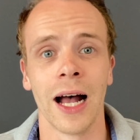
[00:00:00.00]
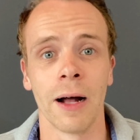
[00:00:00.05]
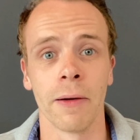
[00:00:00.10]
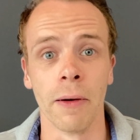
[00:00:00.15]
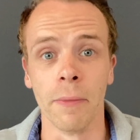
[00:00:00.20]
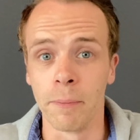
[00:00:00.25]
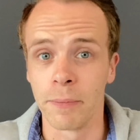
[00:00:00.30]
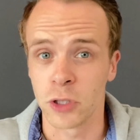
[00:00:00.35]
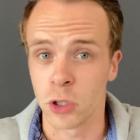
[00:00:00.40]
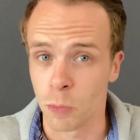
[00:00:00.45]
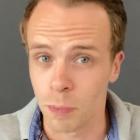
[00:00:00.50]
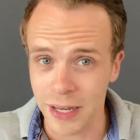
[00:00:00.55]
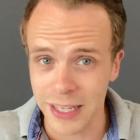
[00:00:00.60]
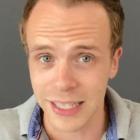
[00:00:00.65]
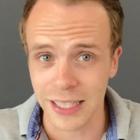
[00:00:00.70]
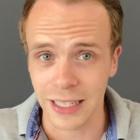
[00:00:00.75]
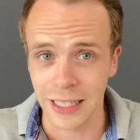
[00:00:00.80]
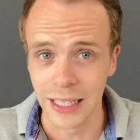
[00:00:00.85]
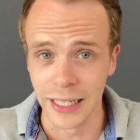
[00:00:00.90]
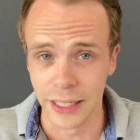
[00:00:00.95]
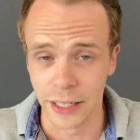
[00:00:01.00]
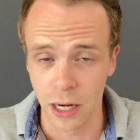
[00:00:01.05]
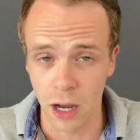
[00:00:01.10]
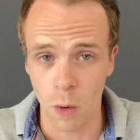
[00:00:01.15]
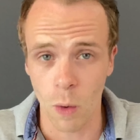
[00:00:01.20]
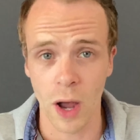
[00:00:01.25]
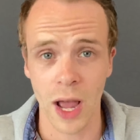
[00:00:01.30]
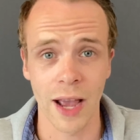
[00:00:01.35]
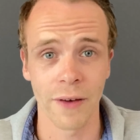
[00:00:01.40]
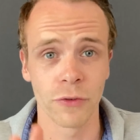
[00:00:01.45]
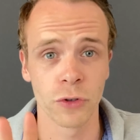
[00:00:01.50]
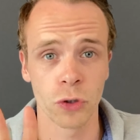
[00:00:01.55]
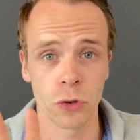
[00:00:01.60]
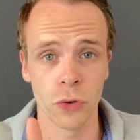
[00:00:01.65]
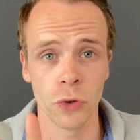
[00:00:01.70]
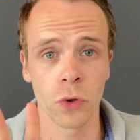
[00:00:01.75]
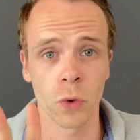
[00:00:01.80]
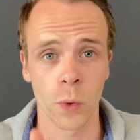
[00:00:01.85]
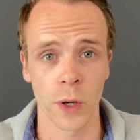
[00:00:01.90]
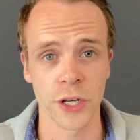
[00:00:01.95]
So basically, now I have 2
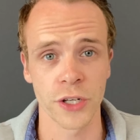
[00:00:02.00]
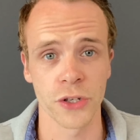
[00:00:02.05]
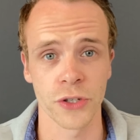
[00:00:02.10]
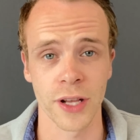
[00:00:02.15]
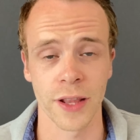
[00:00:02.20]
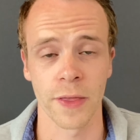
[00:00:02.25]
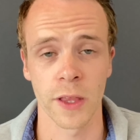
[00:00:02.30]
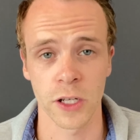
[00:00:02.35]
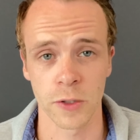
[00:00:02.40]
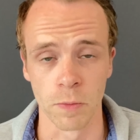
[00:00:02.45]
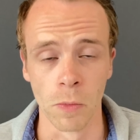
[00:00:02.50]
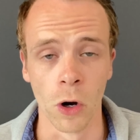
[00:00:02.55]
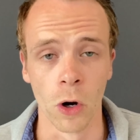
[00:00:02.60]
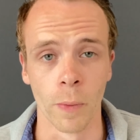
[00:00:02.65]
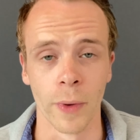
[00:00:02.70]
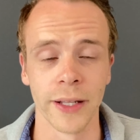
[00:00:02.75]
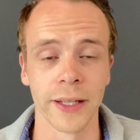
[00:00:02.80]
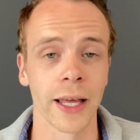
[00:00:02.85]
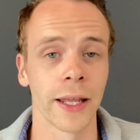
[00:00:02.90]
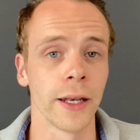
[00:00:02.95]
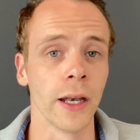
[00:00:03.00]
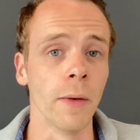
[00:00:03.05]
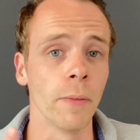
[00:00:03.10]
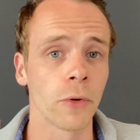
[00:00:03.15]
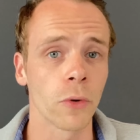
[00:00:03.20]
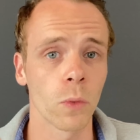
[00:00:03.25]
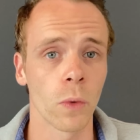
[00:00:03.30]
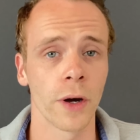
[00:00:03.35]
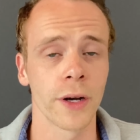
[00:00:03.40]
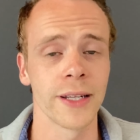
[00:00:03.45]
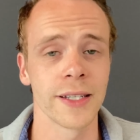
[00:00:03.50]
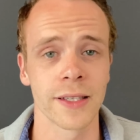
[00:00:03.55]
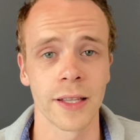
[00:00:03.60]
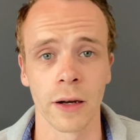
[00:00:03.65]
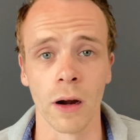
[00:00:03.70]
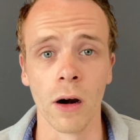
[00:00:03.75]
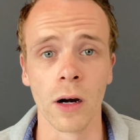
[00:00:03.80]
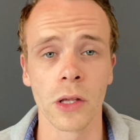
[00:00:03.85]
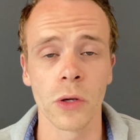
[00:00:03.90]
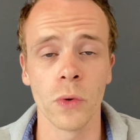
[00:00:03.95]
questions at this moment. And number 1 is that,
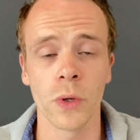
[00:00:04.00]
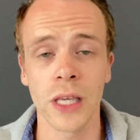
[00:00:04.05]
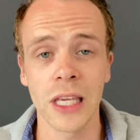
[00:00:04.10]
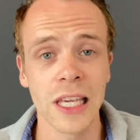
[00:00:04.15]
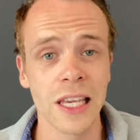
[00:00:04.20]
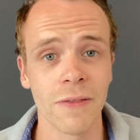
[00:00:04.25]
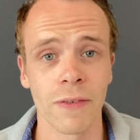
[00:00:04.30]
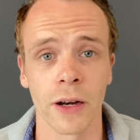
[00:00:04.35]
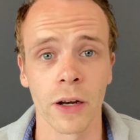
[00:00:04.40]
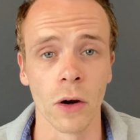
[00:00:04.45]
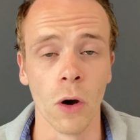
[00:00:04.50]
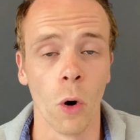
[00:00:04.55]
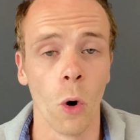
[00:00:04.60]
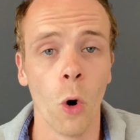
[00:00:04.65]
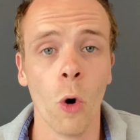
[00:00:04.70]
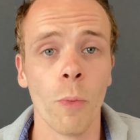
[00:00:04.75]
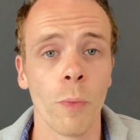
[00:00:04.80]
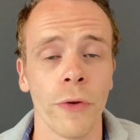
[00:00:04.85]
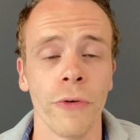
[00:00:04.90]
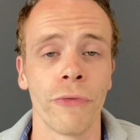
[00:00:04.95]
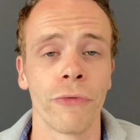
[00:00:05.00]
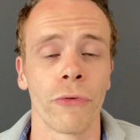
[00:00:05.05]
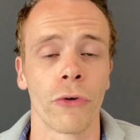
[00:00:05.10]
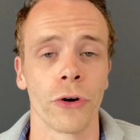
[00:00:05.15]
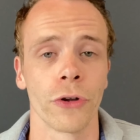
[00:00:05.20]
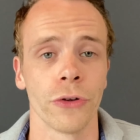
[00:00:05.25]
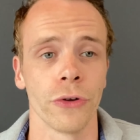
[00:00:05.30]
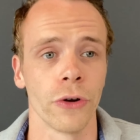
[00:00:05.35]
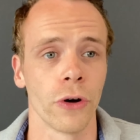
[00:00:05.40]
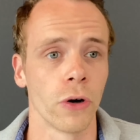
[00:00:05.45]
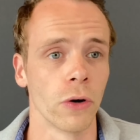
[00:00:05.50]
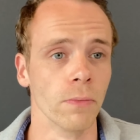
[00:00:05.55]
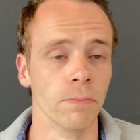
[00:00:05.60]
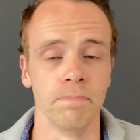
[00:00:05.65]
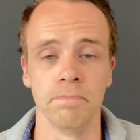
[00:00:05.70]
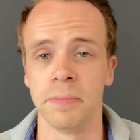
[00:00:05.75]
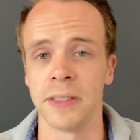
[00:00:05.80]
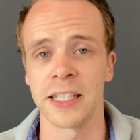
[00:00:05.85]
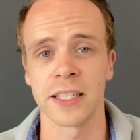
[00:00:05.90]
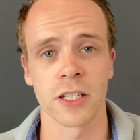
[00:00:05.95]
are you even open for
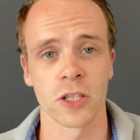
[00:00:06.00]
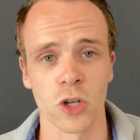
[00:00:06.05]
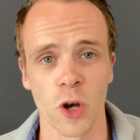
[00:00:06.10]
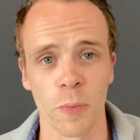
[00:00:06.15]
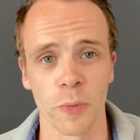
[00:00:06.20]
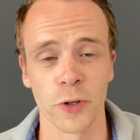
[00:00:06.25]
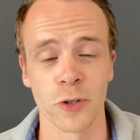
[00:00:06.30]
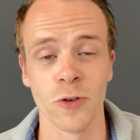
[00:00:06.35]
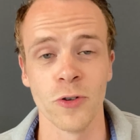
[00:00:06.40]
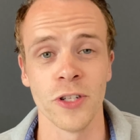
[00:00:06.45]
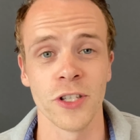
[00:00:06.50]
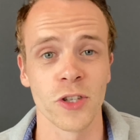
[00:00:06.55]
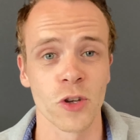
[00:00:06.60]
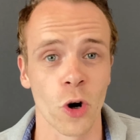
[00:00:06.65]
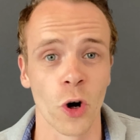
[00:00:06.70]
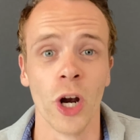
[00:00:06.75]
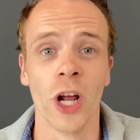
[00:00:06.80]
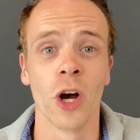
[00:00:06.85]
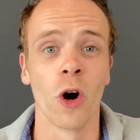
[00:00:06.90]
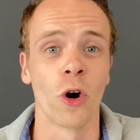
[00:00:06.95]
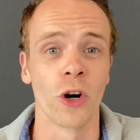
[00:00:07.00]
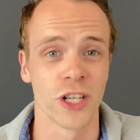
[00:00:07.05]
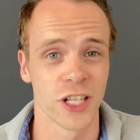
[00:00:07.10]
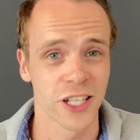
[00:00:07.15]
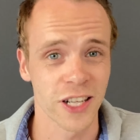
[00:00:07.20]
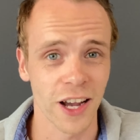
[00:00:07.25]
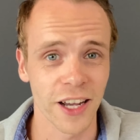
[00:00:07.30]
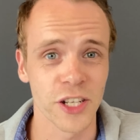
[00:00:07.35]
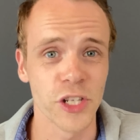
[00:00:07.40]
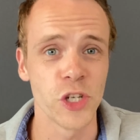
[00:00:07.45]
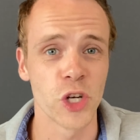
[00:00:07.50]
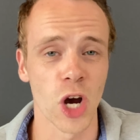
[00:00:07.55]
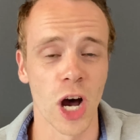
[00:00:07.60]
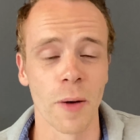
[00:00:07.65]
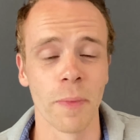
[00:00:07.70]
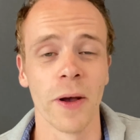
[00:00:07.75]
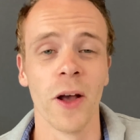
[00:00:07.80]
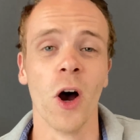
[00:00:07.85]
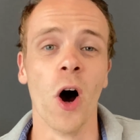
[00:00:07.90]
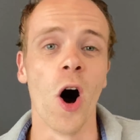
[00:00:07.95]
business opportunities or side job
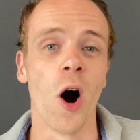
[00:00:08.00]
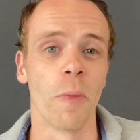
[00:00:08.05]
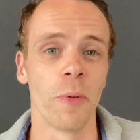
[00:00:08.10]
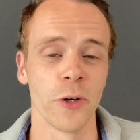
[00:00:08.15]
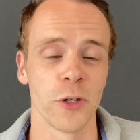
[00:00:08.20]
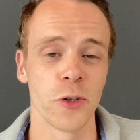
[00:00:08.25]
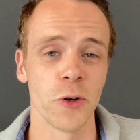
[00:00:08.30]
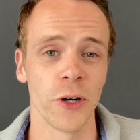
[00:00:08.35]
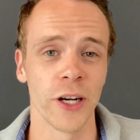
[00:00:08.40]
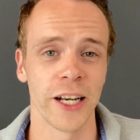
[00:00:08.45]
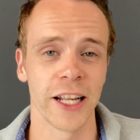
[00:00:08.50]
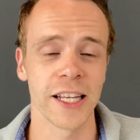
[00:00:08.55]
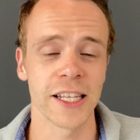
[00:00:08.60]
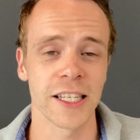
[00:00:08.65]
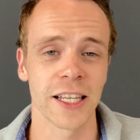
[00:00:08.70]
opportunities?